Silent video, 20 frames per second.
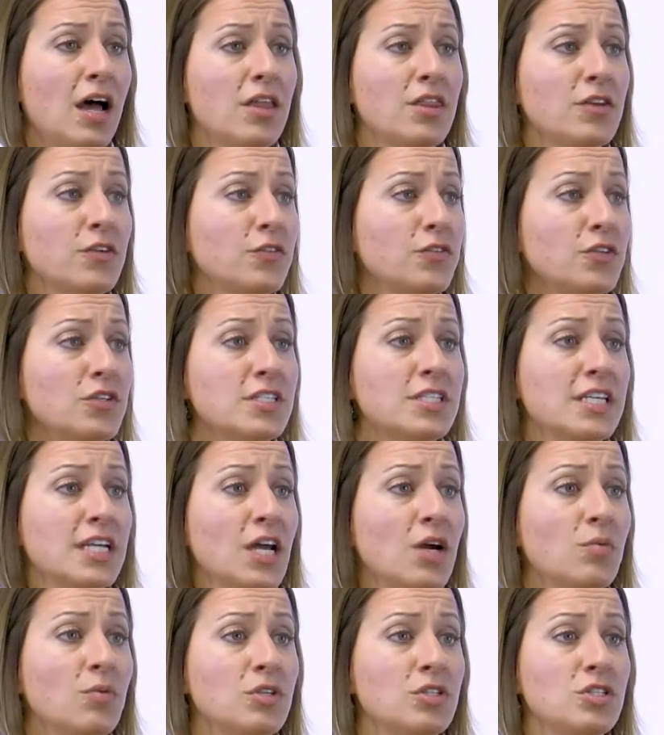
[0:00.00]
The first thing
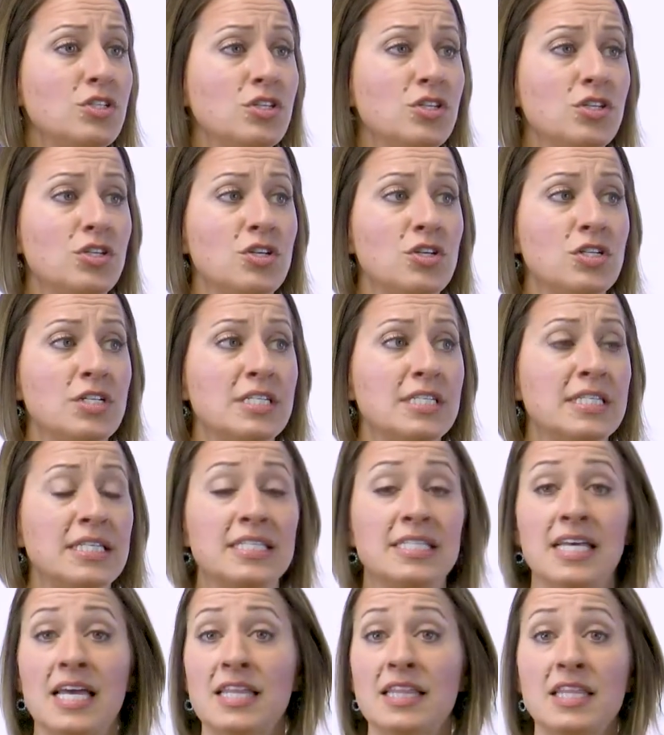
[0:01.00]
I want you to notice is
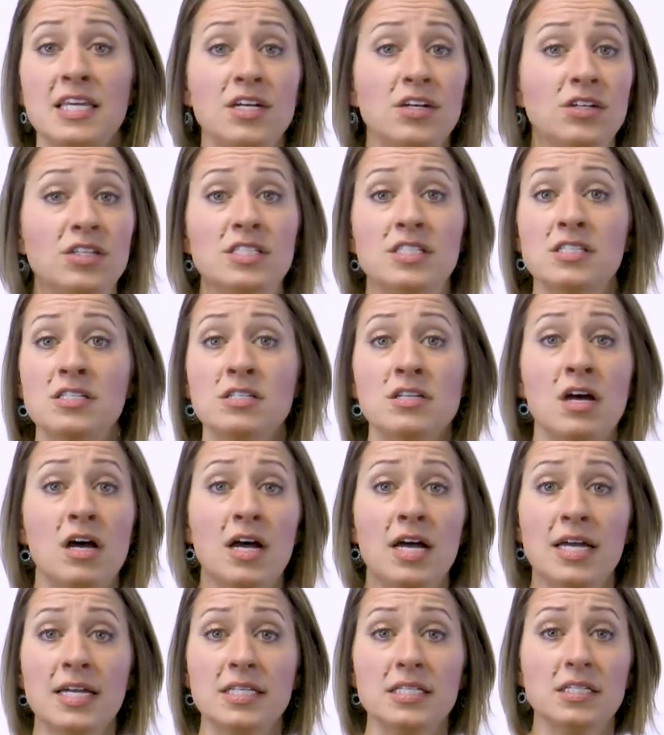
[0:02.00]
that there is
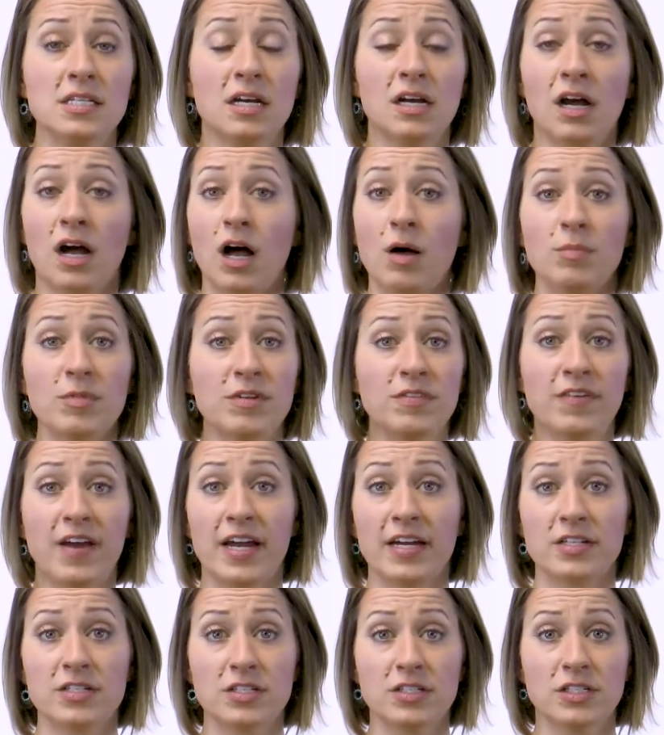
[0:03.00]
not a common
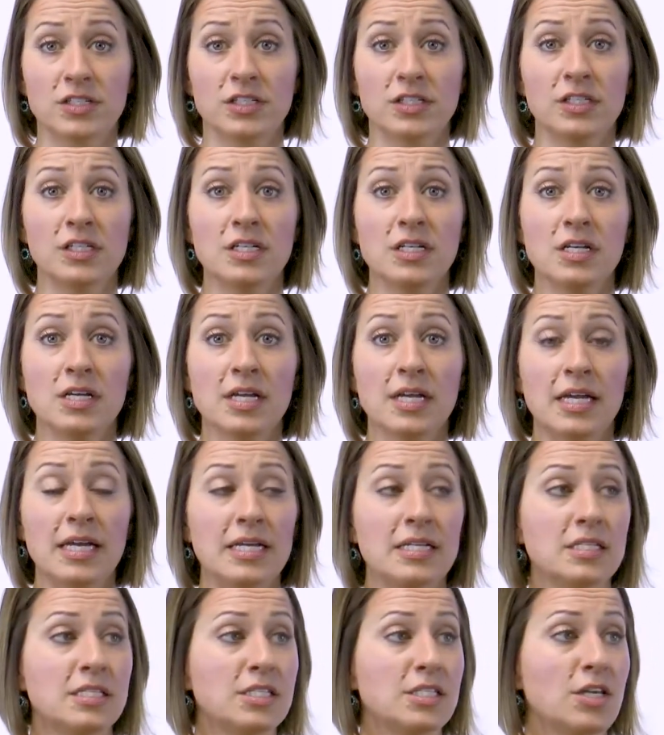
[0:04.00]
factor.
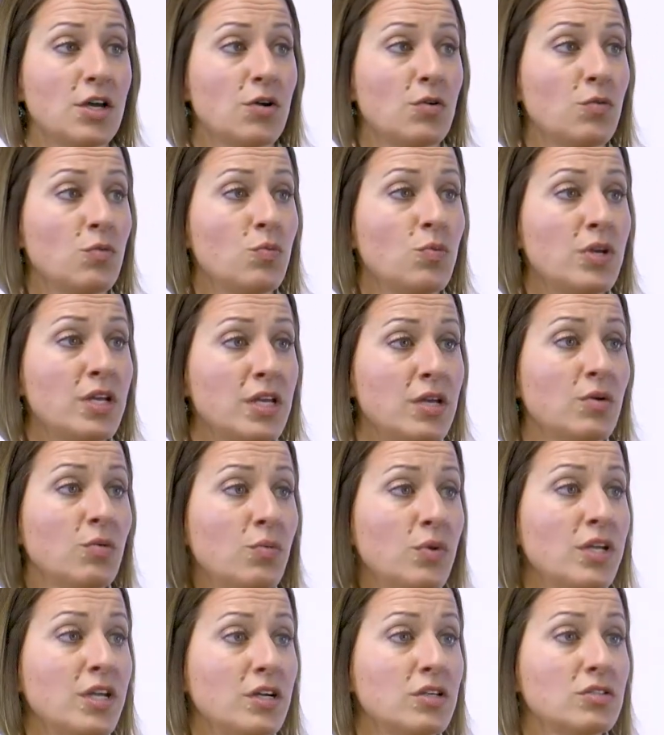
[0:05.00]
And so
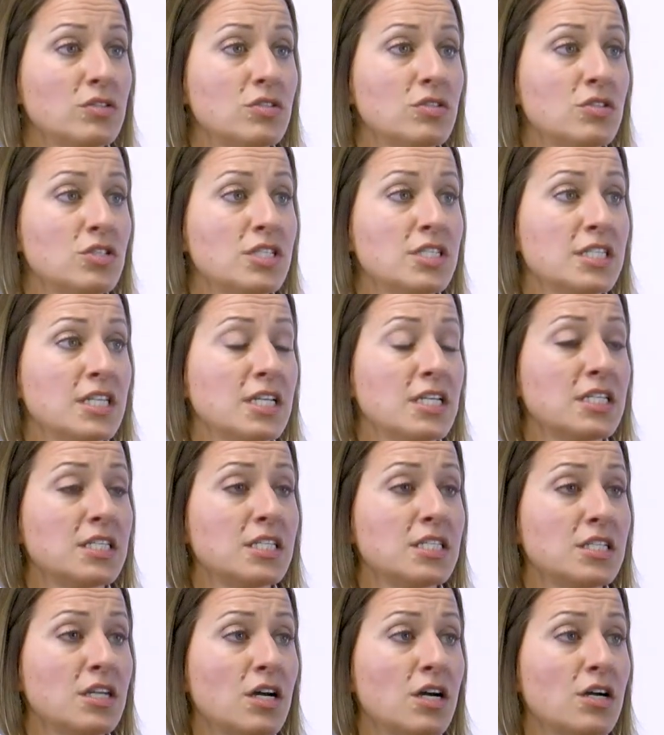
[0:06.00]
we are just going to
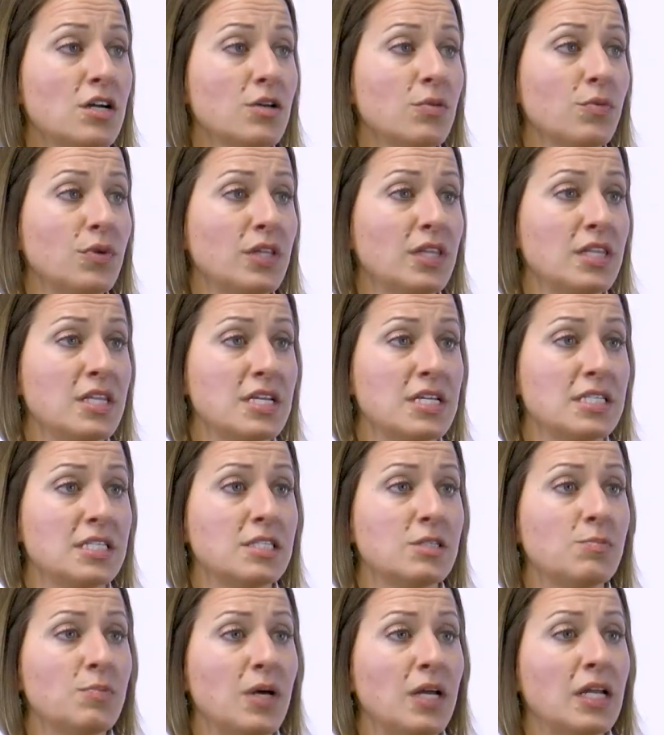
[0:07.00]
start with
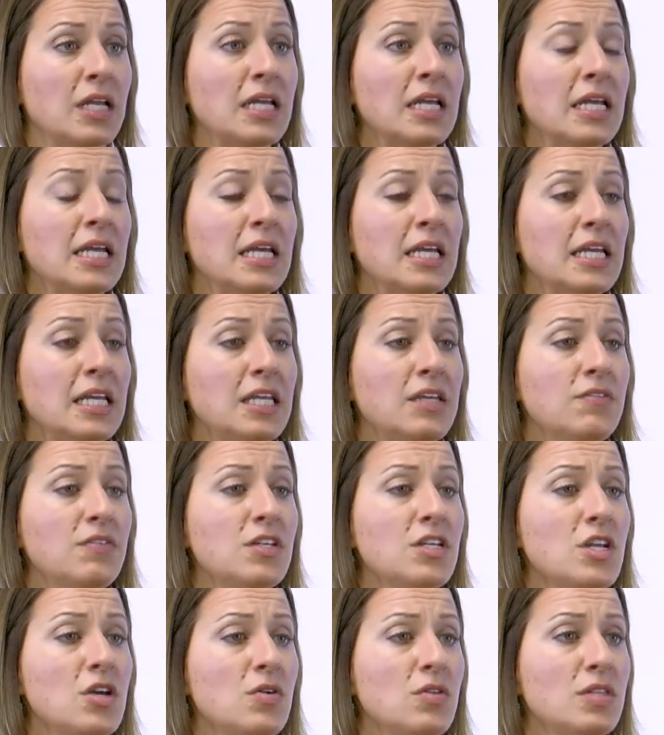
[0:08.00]
this, but
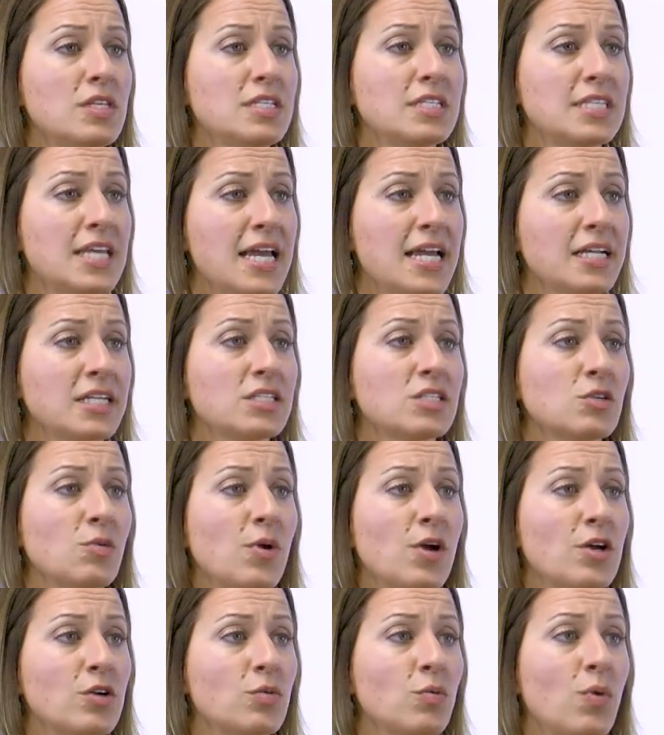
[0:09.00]
even though this x
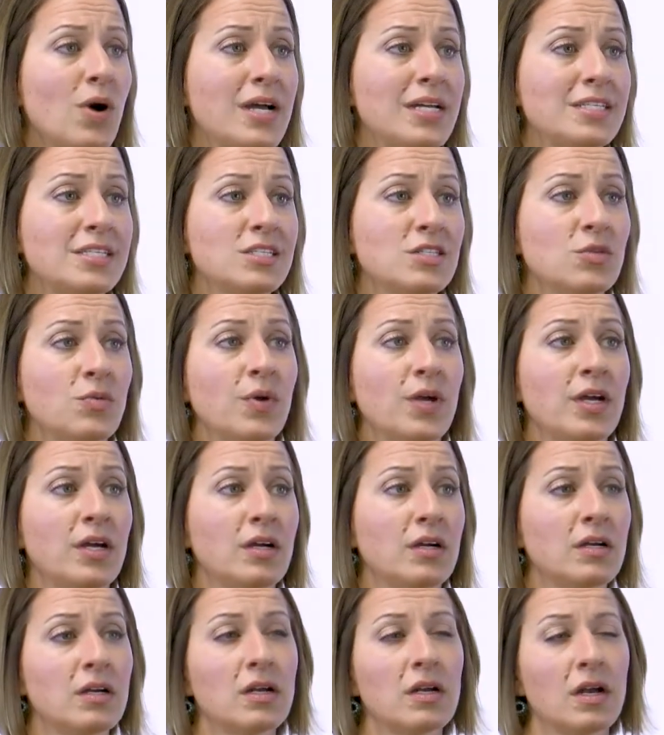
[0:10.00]
squared, y
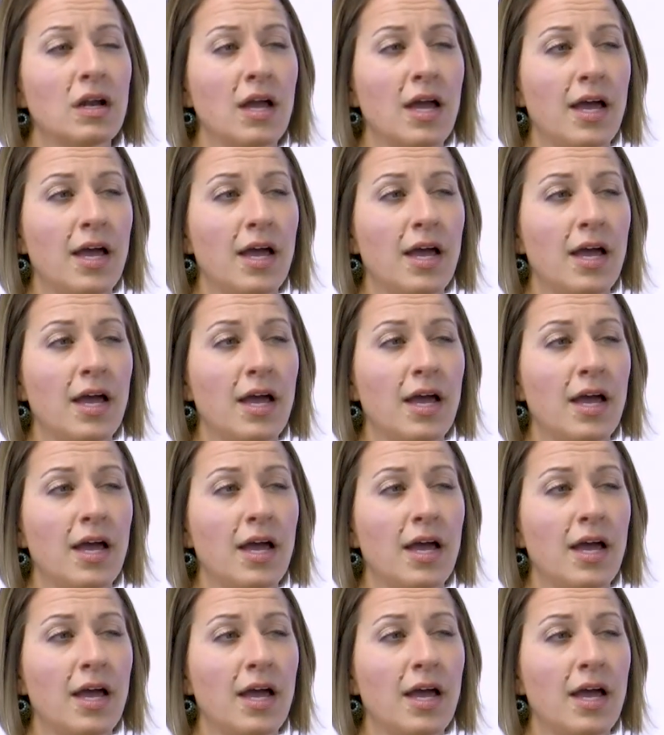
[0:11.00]
squared